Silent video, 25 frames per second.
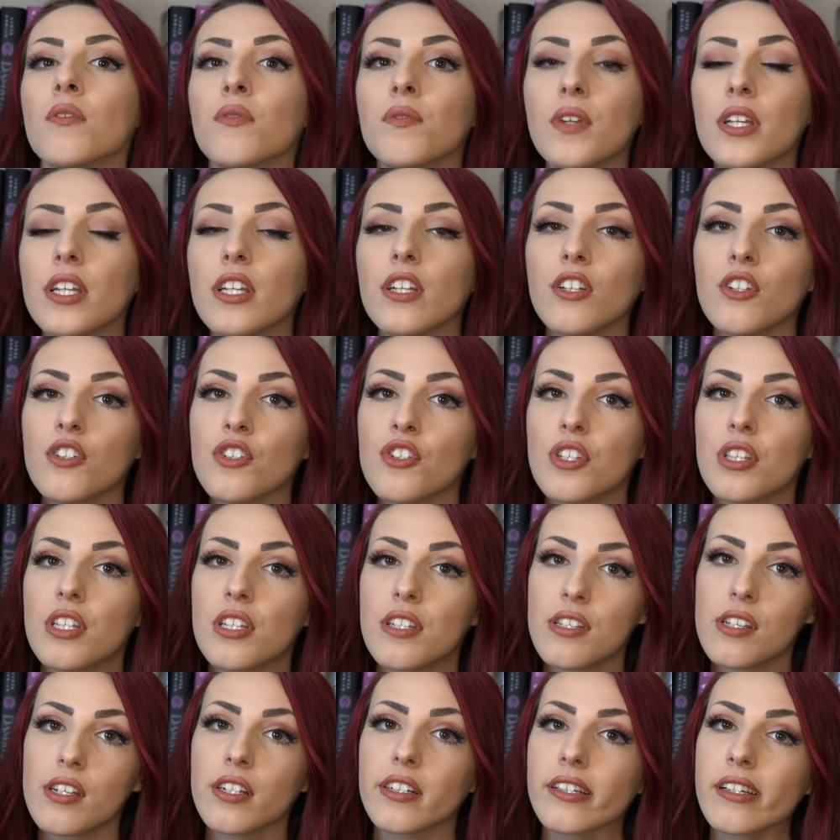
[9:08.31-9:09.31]
finish the
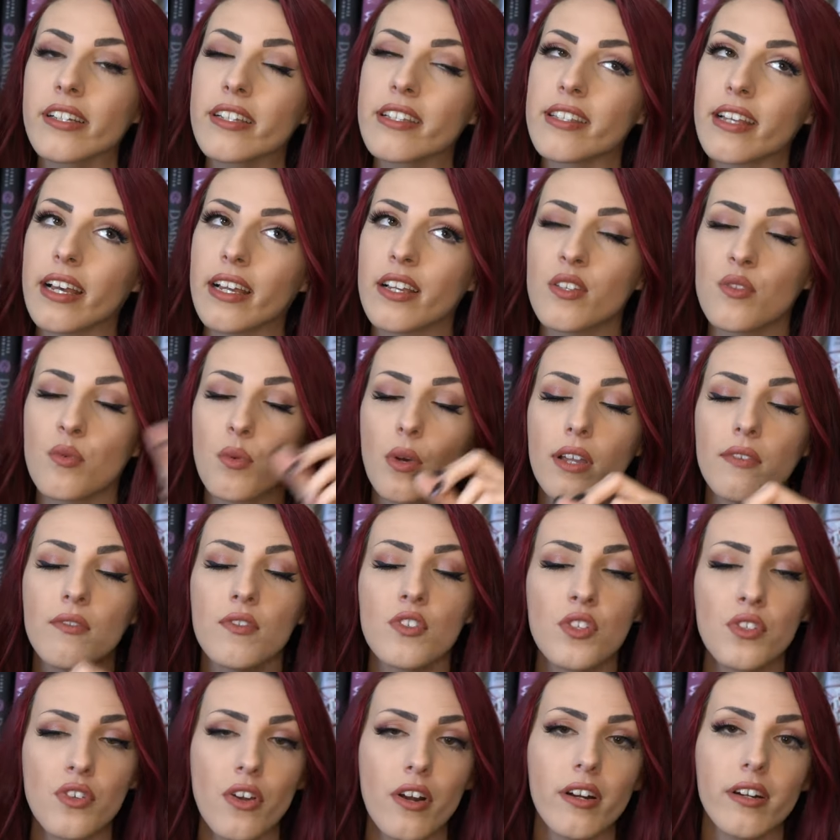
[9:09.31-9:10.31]
series that his wife
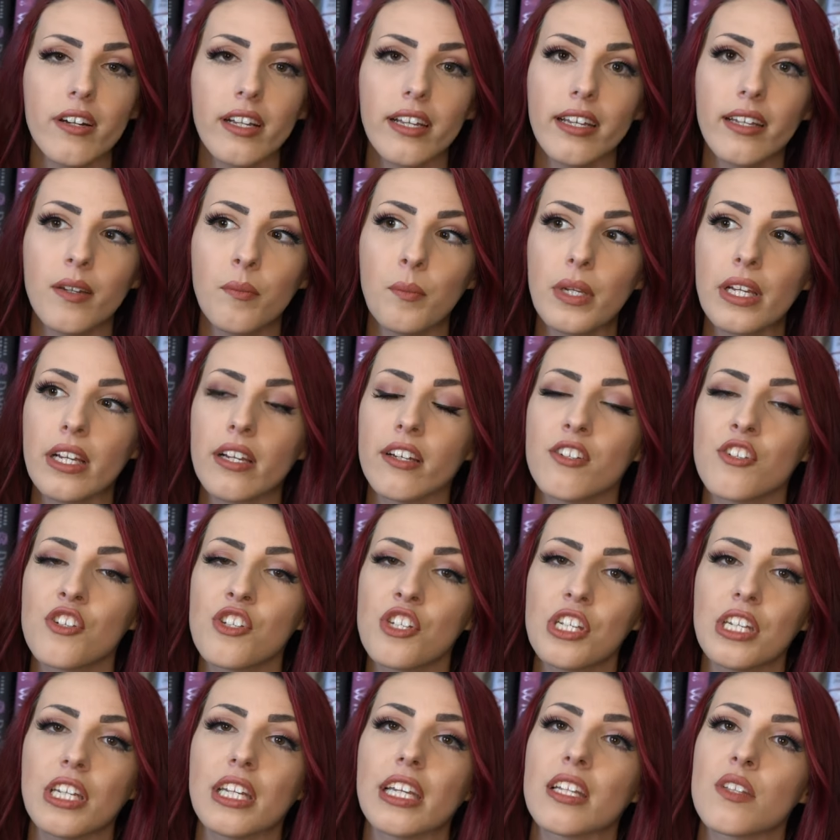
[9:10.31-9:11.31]
started because
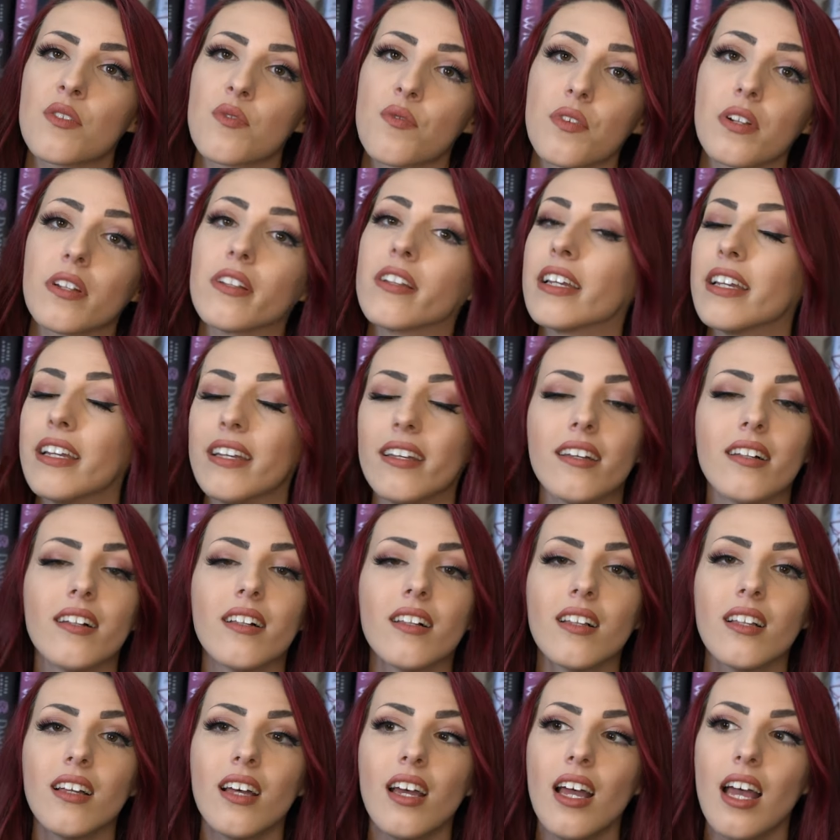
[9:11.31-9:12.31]
she gets really
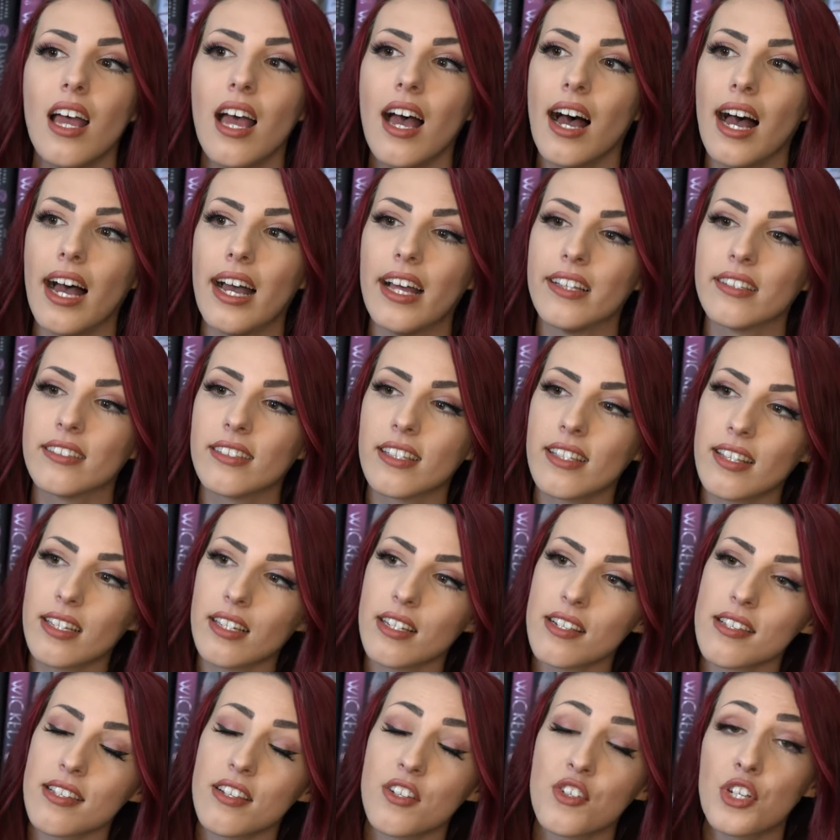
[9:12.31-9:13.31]
ill and the
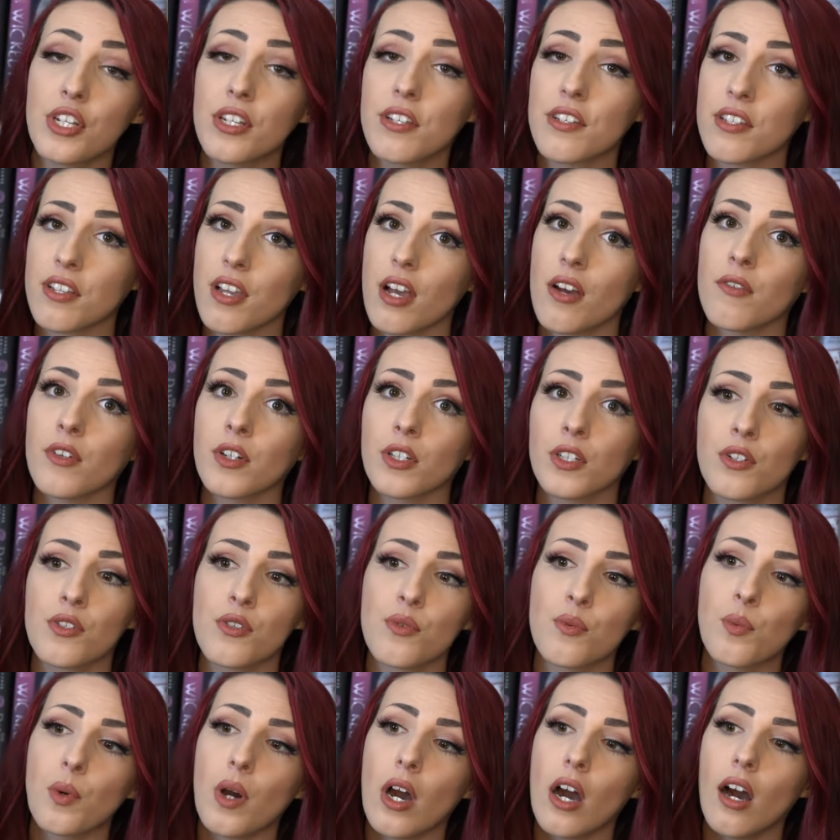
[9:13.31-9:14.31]
things that she
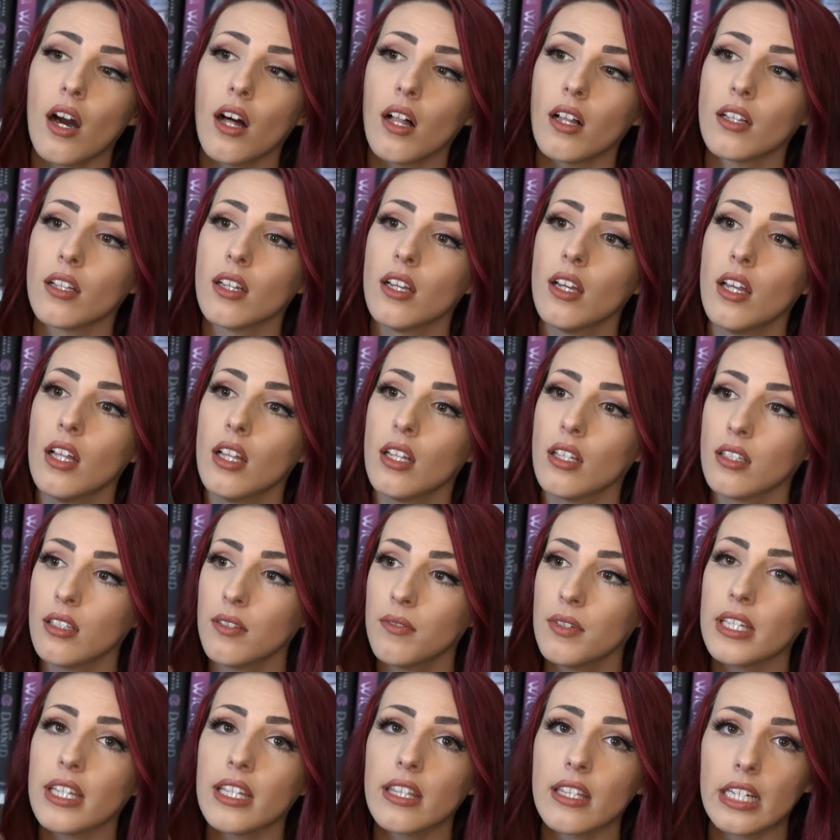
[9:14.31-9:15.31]
discovers while
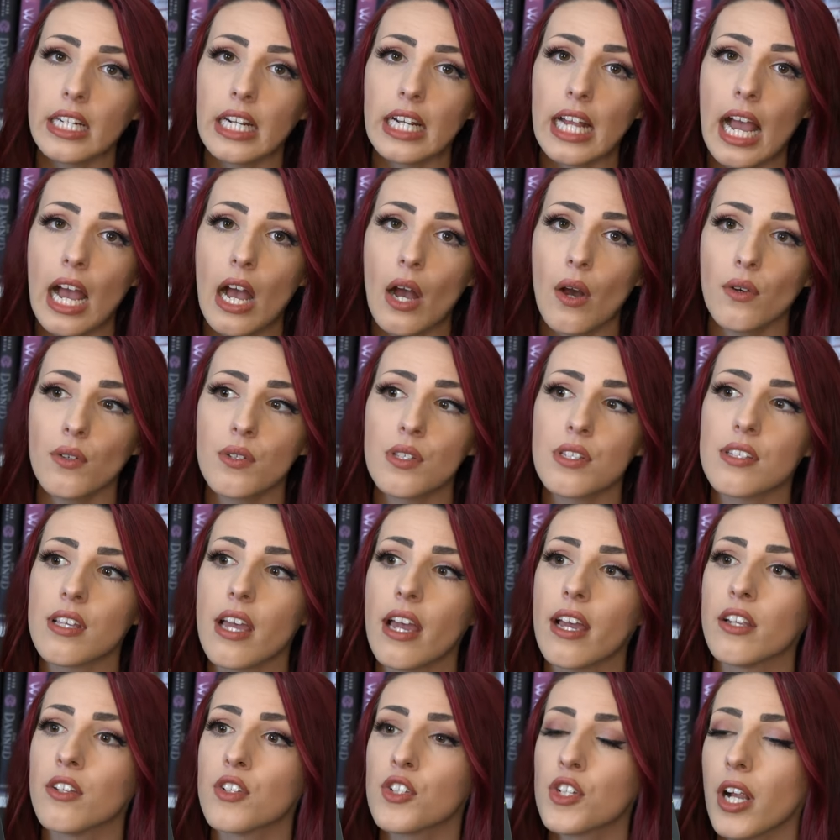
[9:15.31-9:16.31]
living in their house
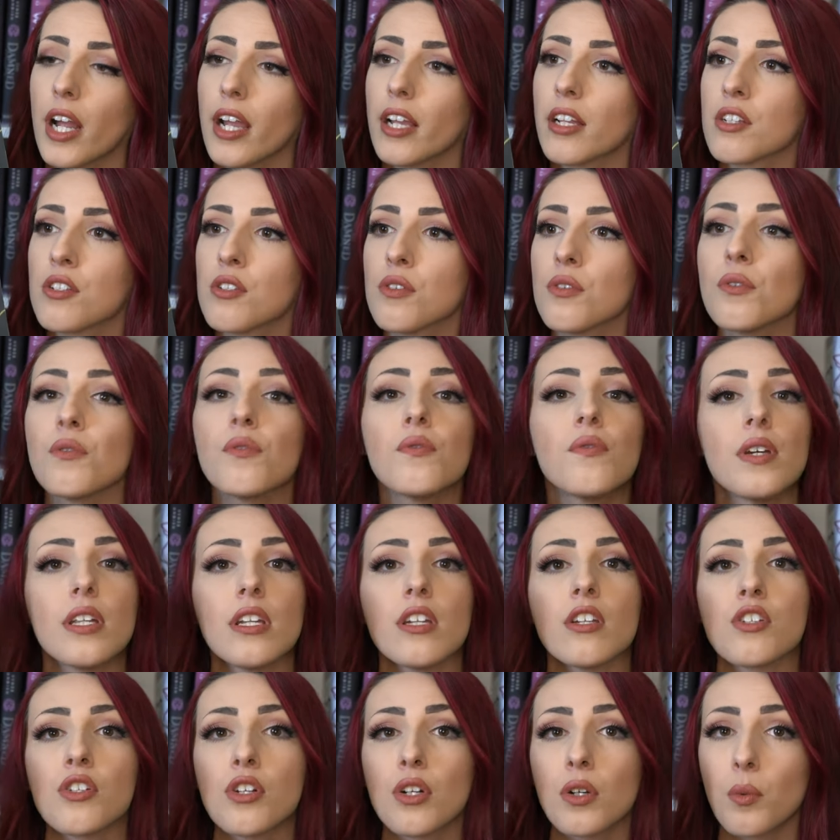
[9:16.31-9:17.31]
and trying to
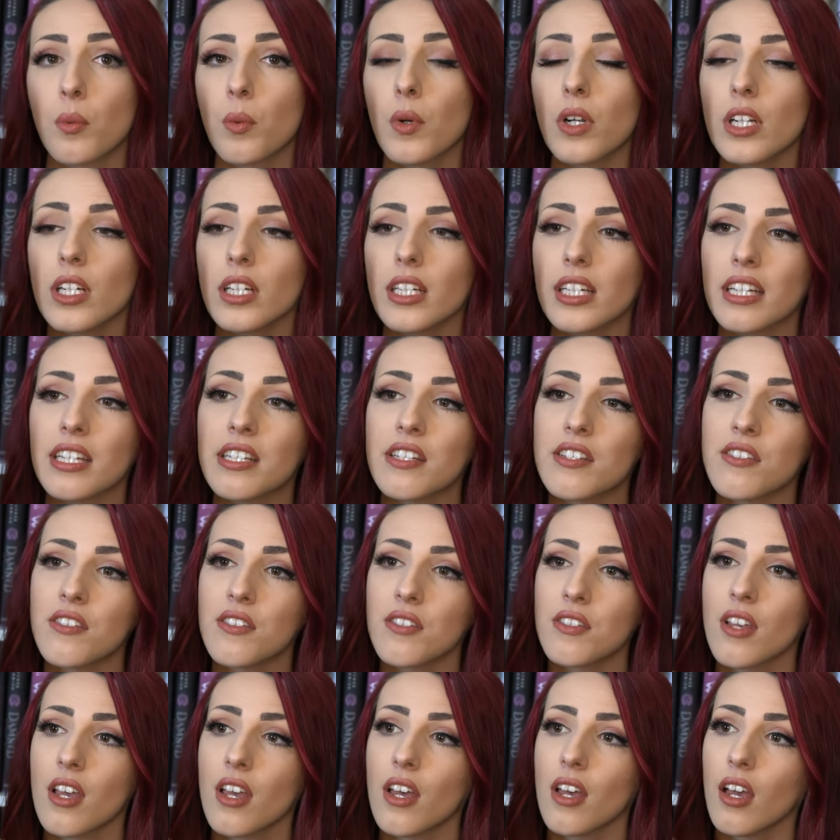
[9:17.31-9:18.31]
finish her work
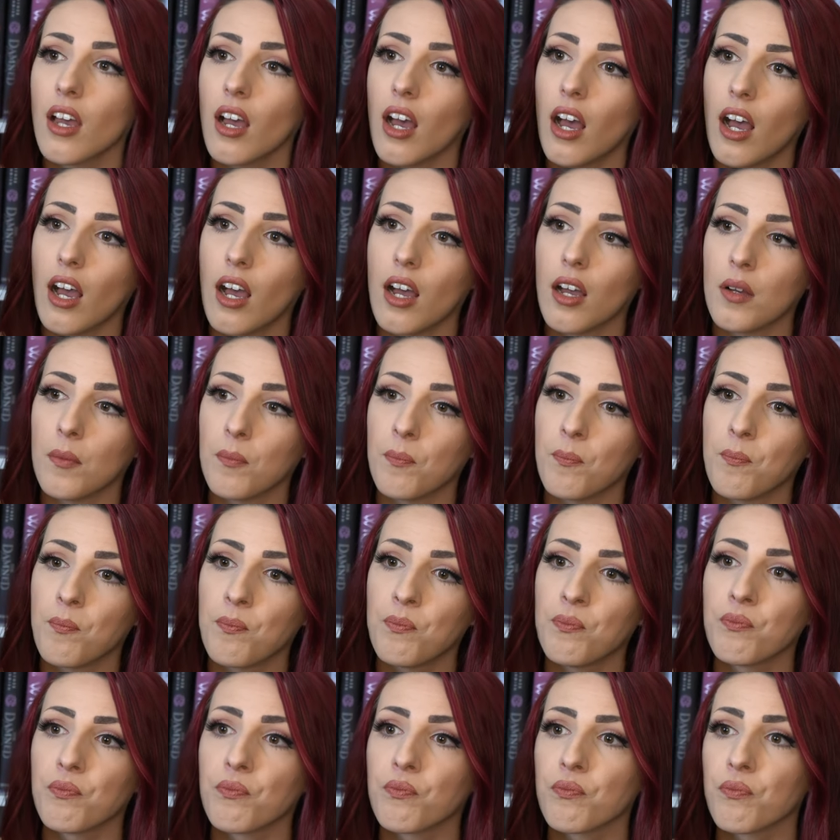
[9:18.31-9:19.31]
is um,